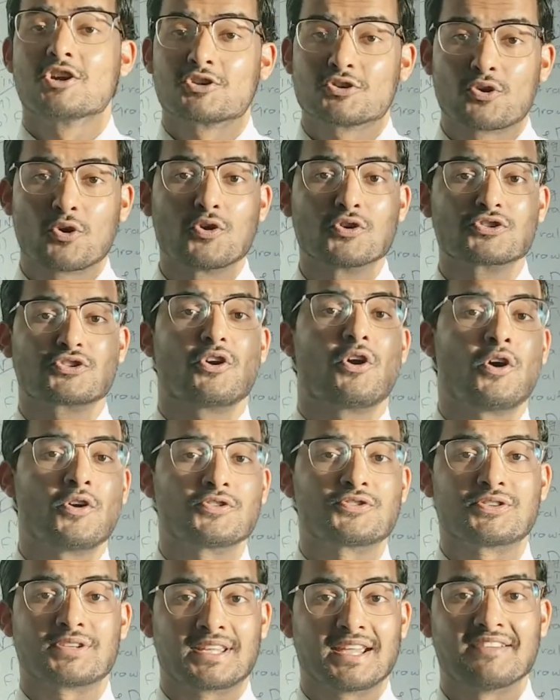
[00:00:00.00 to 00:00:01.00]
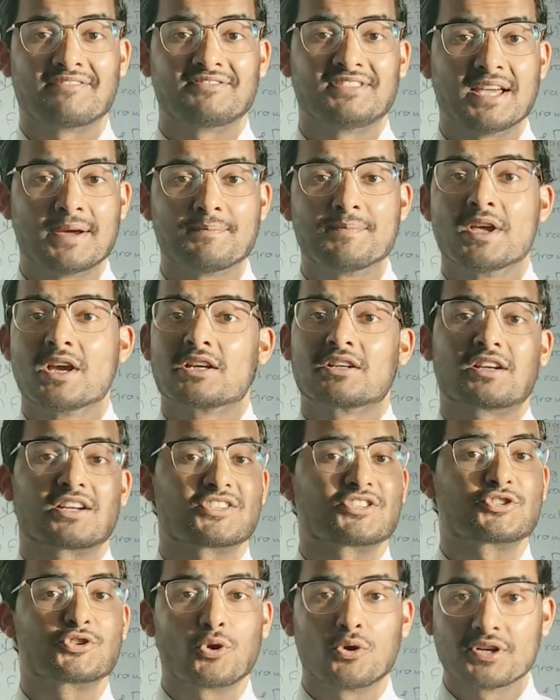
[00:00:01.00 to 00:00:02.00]
goes on to give them
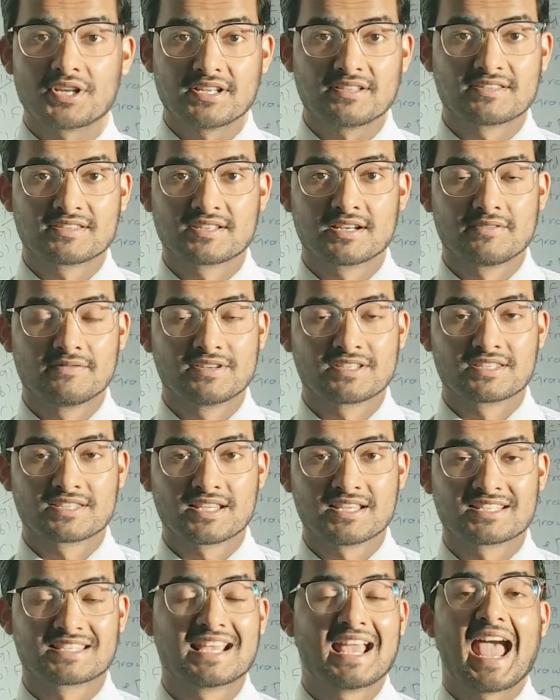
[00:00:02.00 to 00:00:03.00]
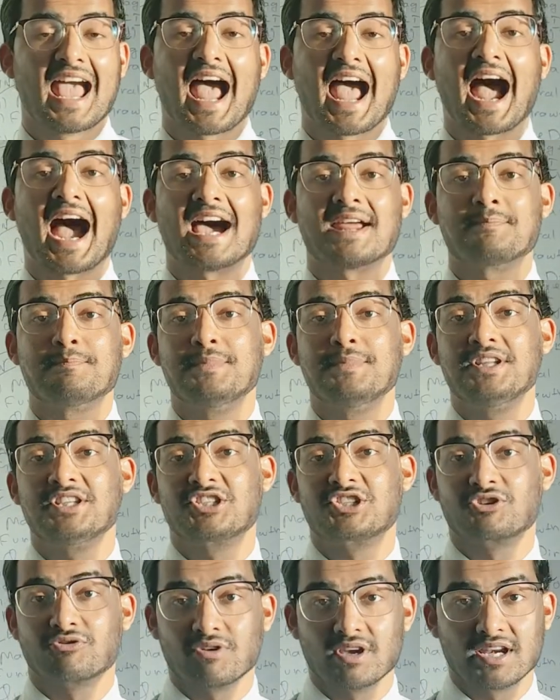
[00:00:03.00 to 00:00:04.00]
custodian services,
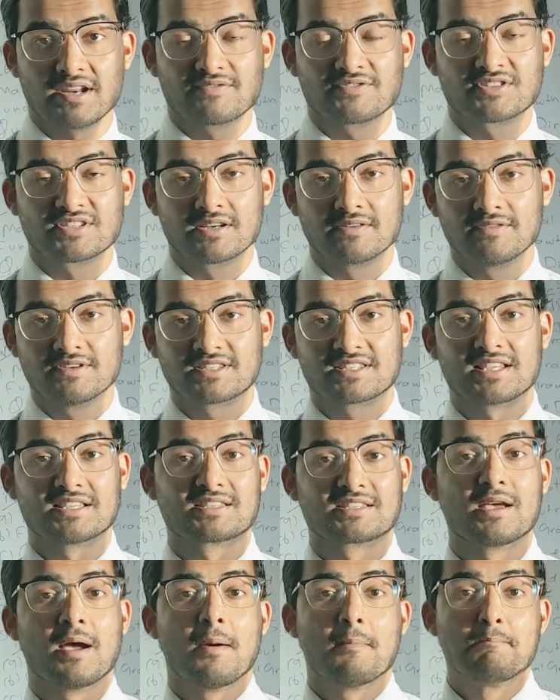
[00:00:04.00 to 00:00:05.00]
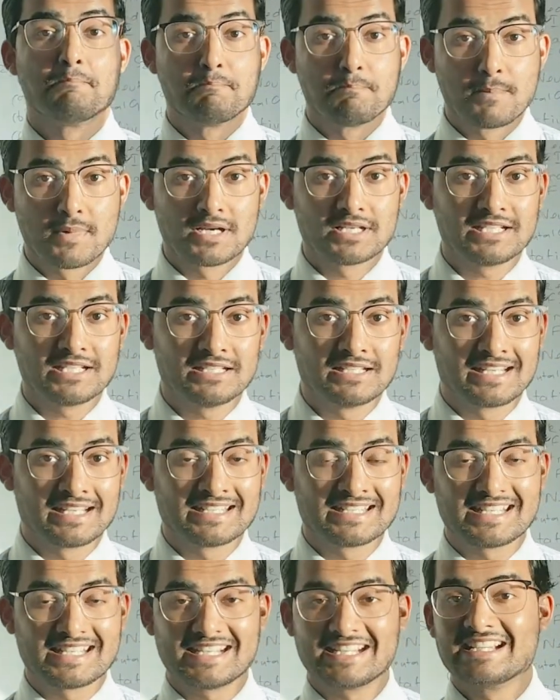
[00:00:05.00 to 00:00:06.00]
administrative services, money
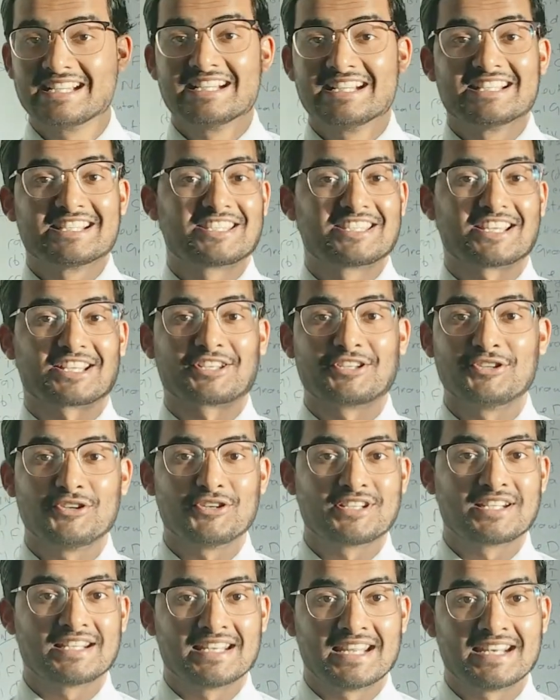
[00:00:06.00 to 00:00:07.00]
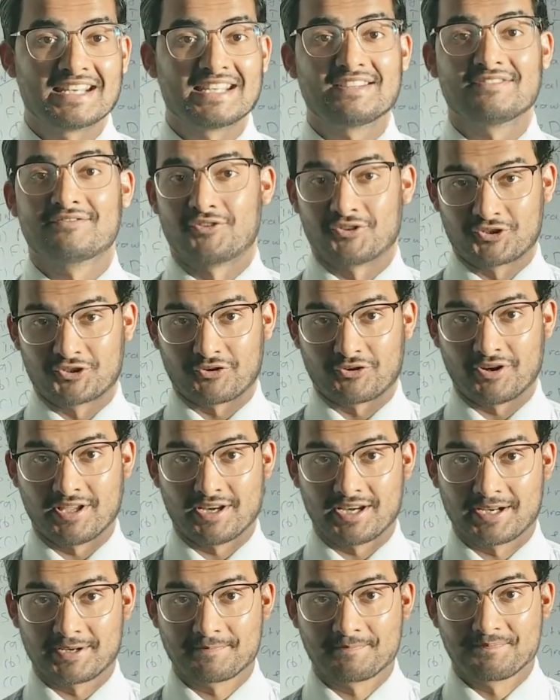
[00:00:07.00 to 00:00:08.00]
lending, security lending for
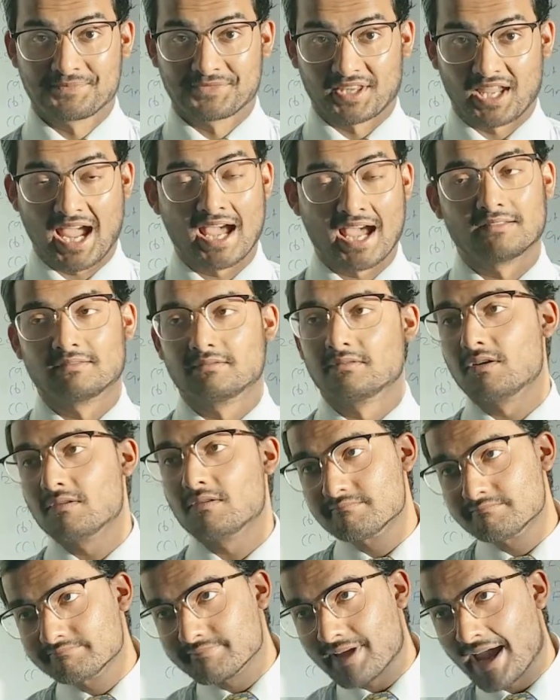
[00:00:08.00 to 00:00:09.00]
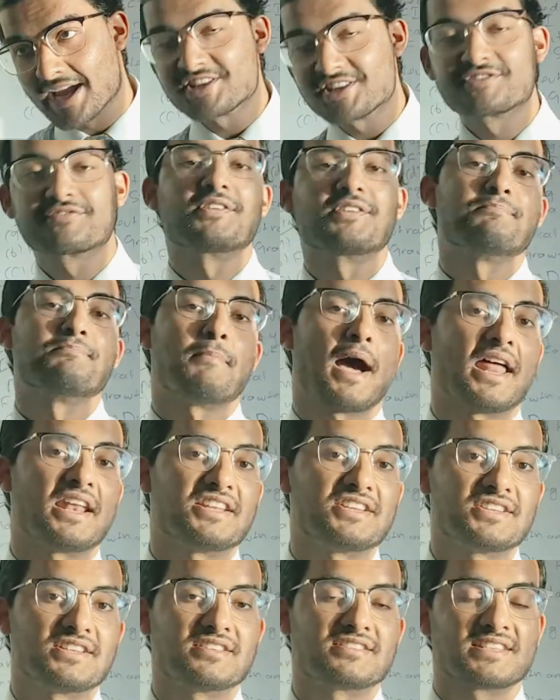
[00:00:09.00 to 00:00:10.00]
trading. And hedge fund
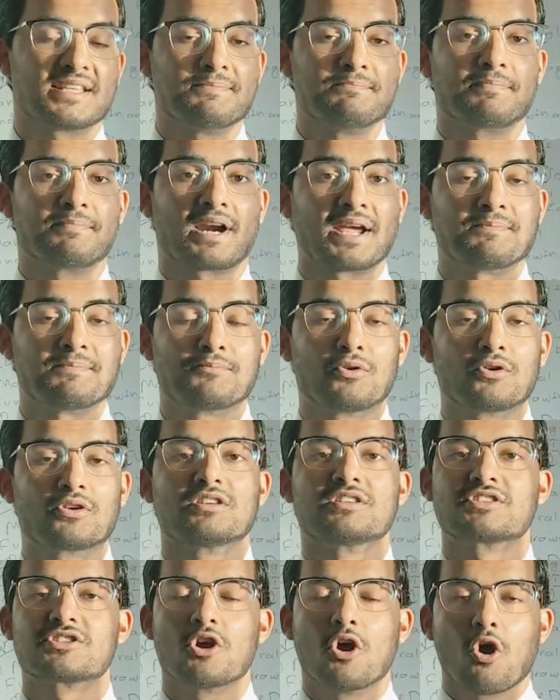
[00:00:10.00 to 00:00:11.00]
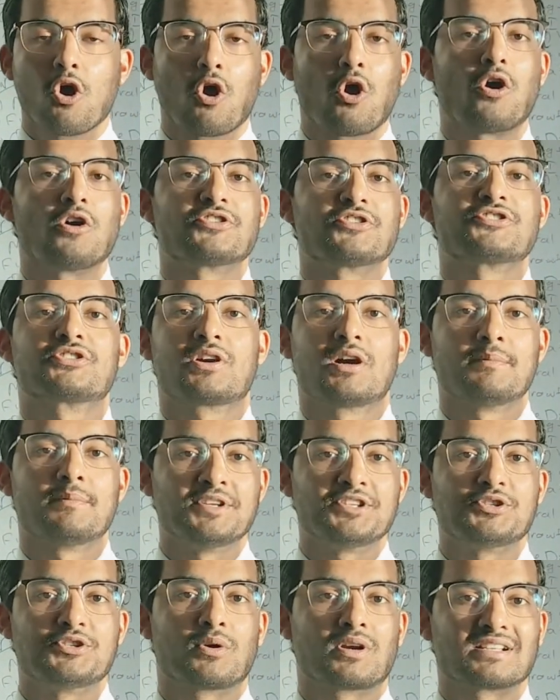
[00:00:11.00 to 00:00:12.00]
managers and prime brokers also come
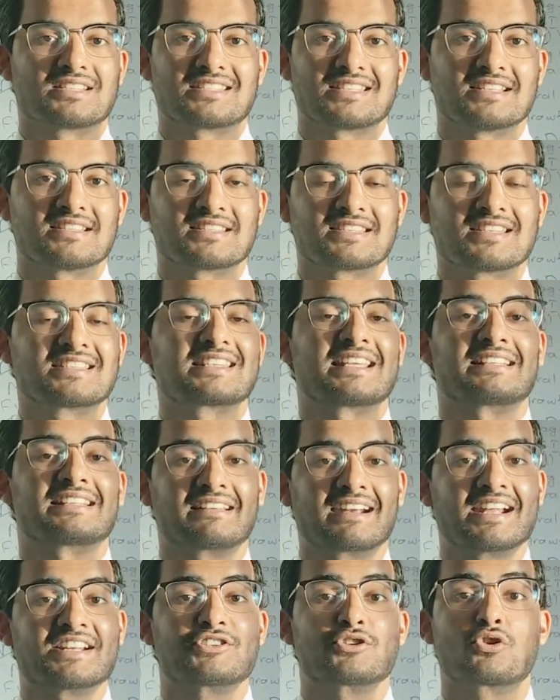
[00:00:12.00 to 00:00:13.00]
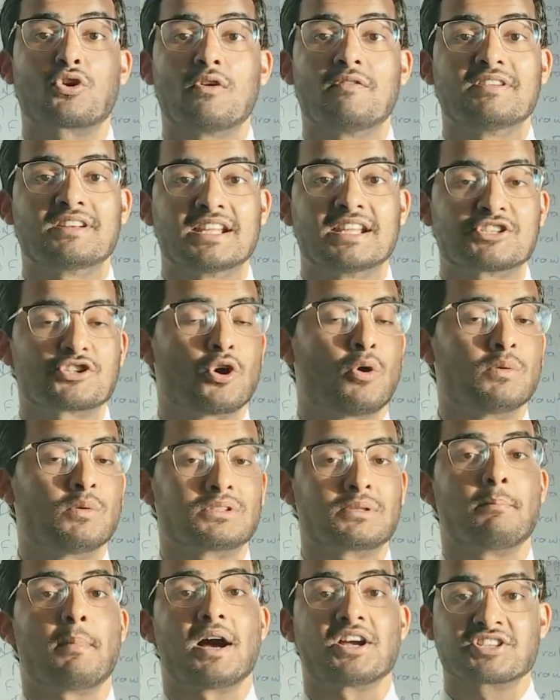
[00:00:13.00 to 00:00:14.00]
into consensus and grant a covenant over
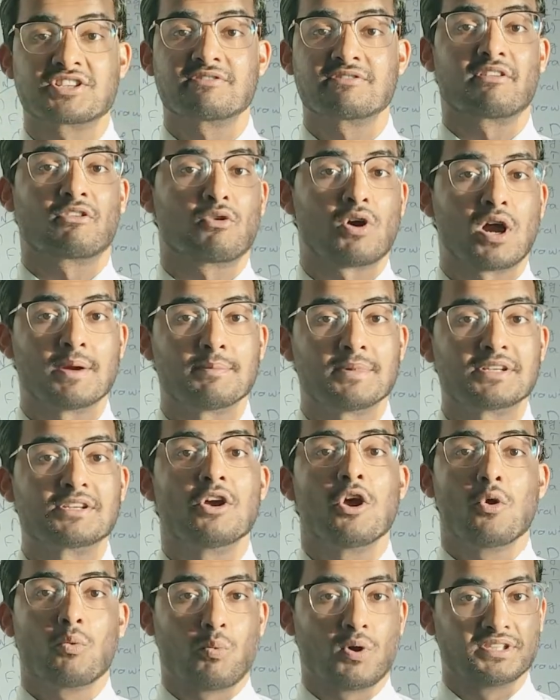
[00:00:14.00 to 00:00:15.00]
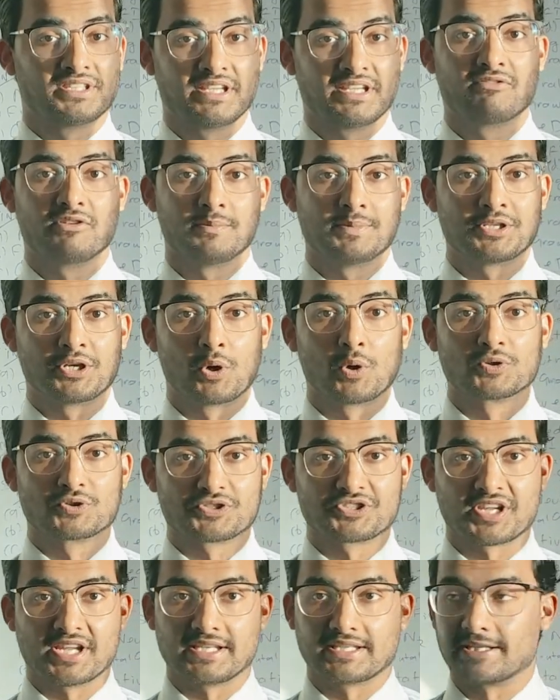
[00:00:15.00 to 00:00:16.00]
the margin requirement what they will be going
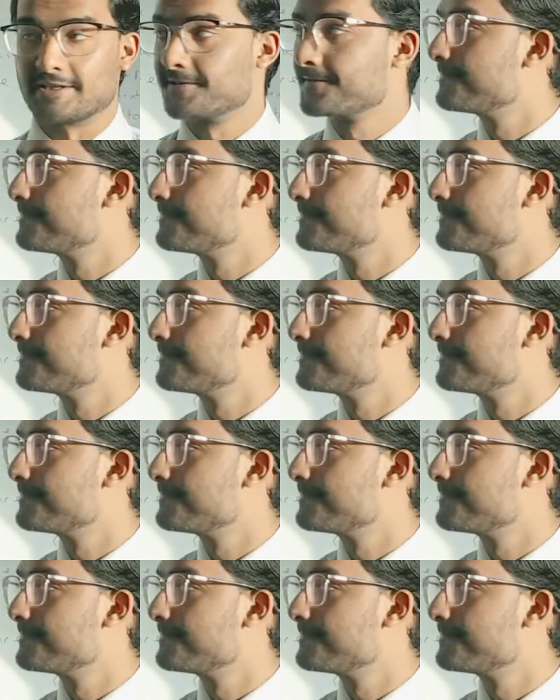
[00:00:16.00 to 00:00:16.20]
to taking.